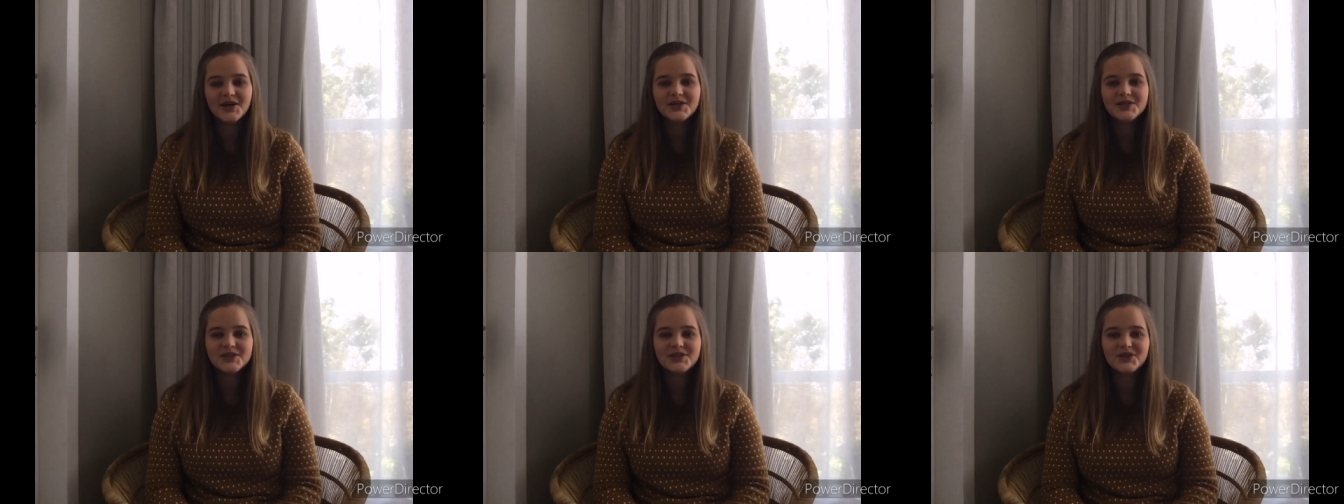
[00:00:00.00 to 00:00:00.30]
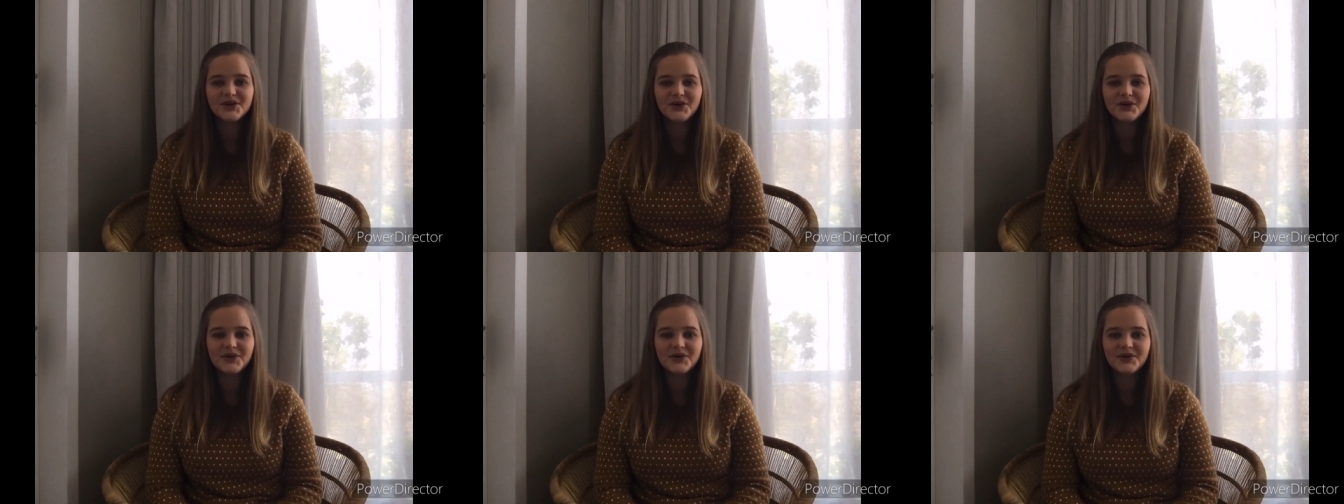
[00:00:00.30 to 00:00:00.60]

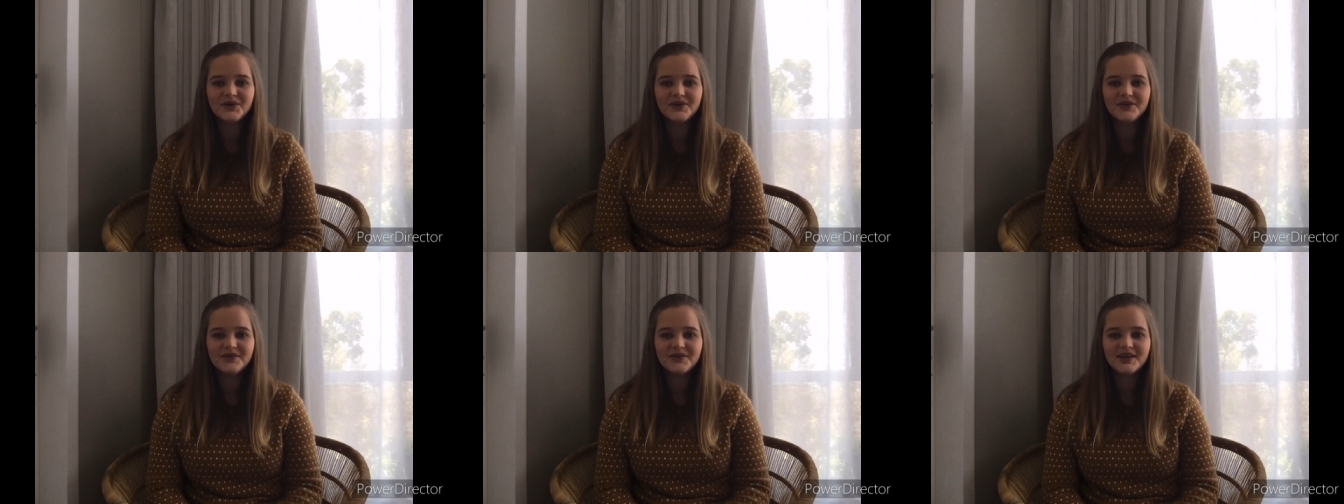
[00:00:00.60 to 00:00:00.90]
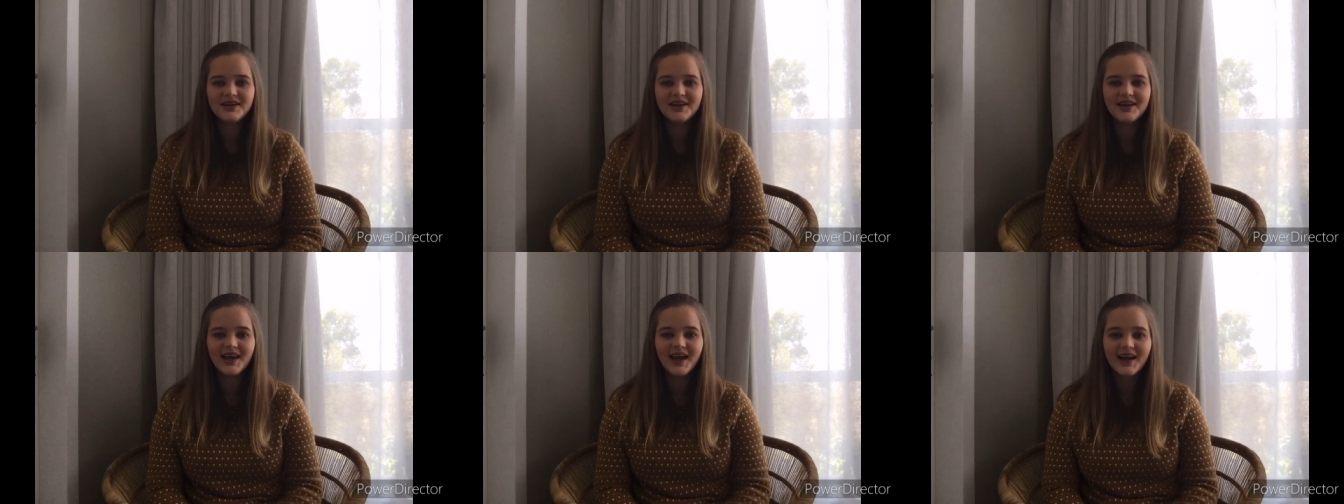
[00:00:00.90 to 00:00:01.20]
So
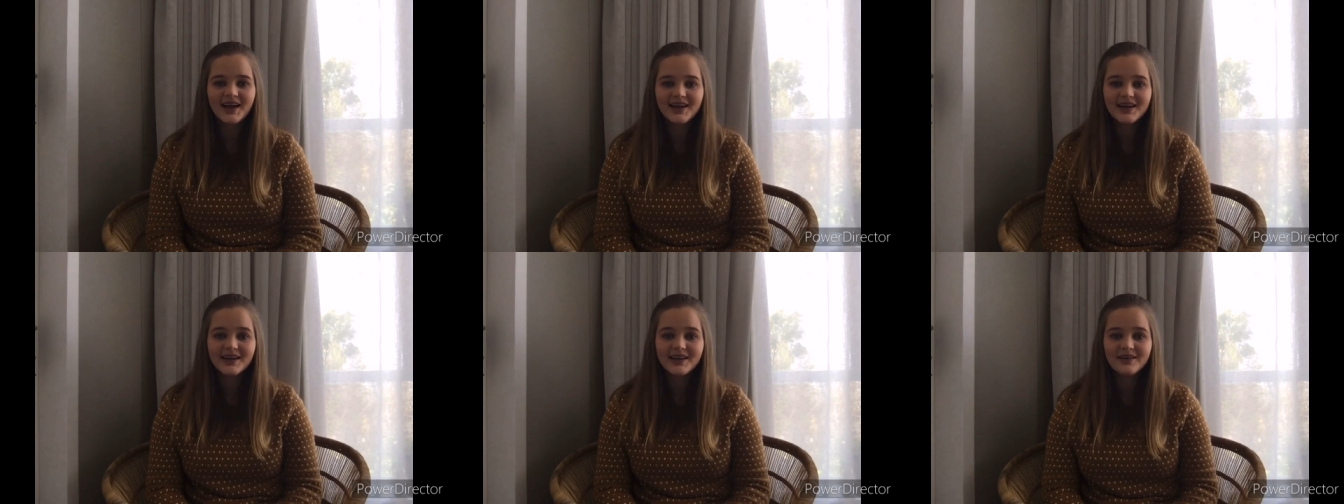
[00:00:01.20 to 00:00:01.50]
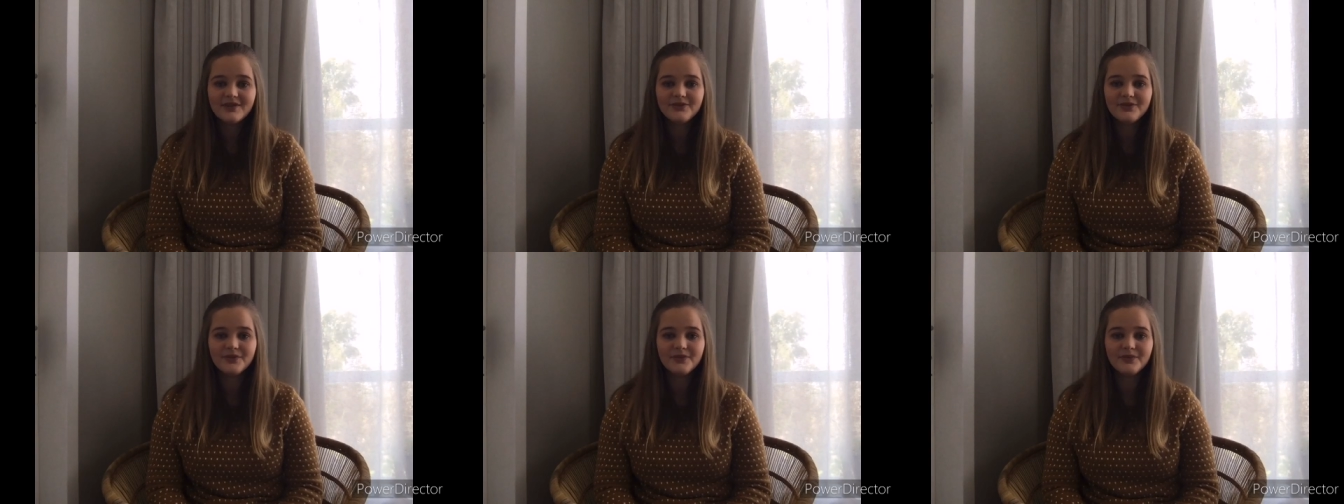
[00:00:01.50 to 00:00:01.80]

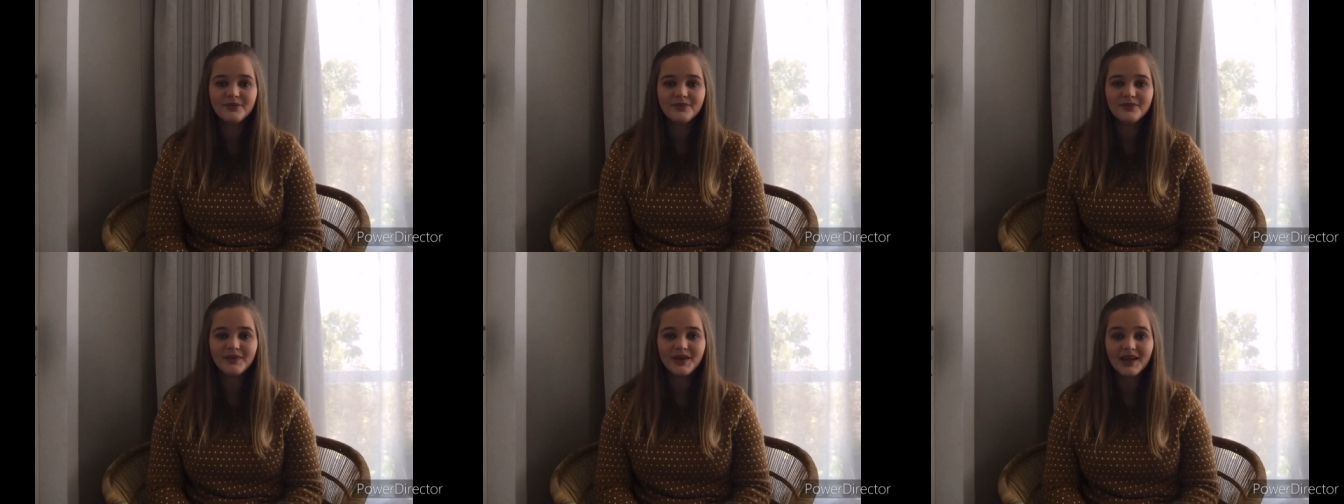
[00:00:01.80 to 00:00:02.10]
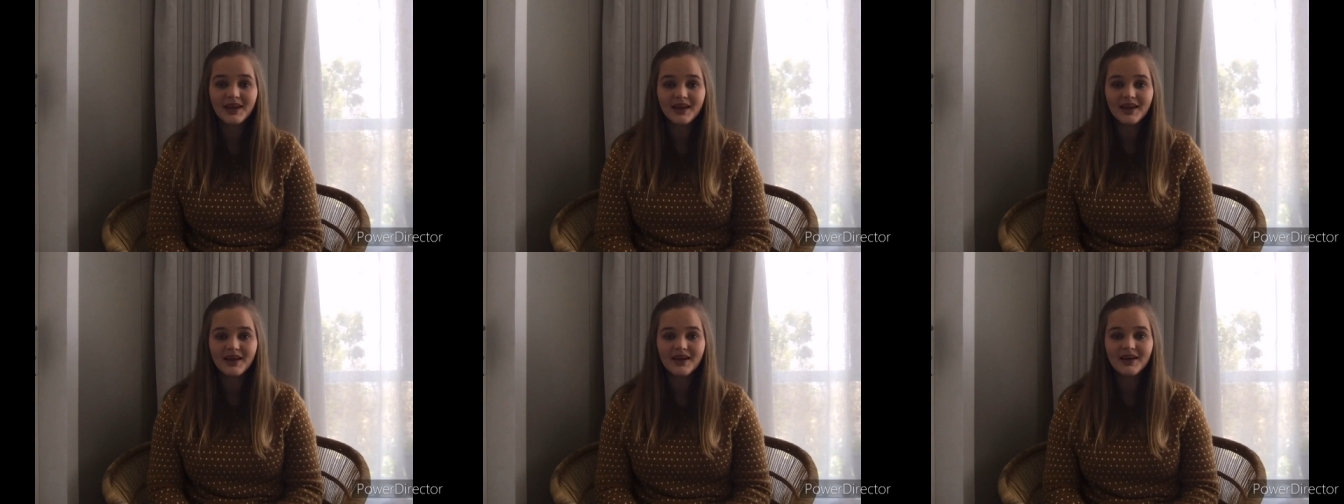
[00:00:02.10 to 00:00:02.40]
luckily for
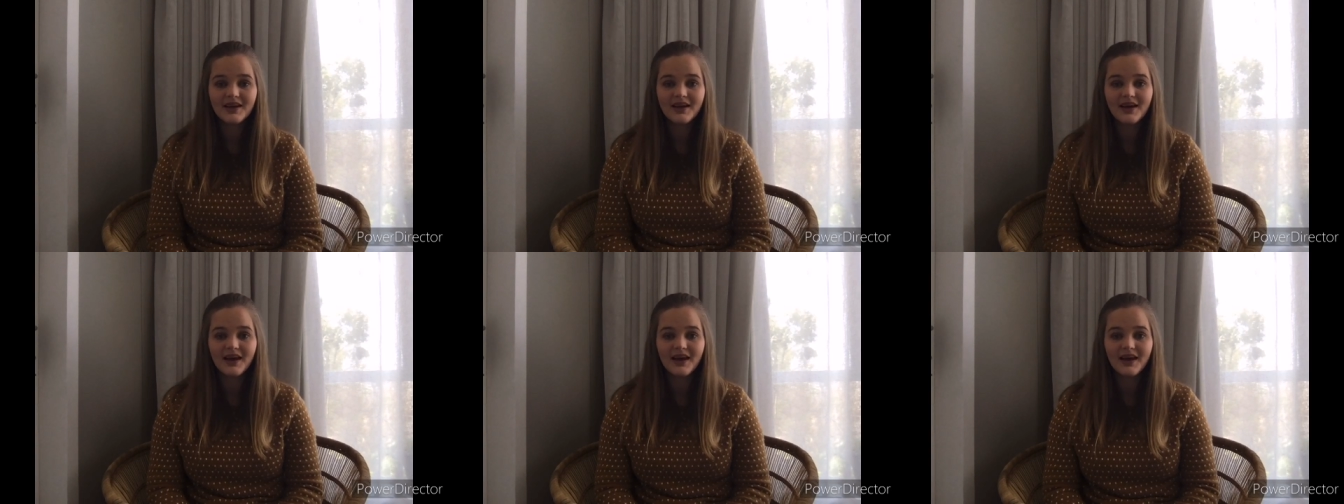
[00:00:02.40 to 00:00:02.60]
me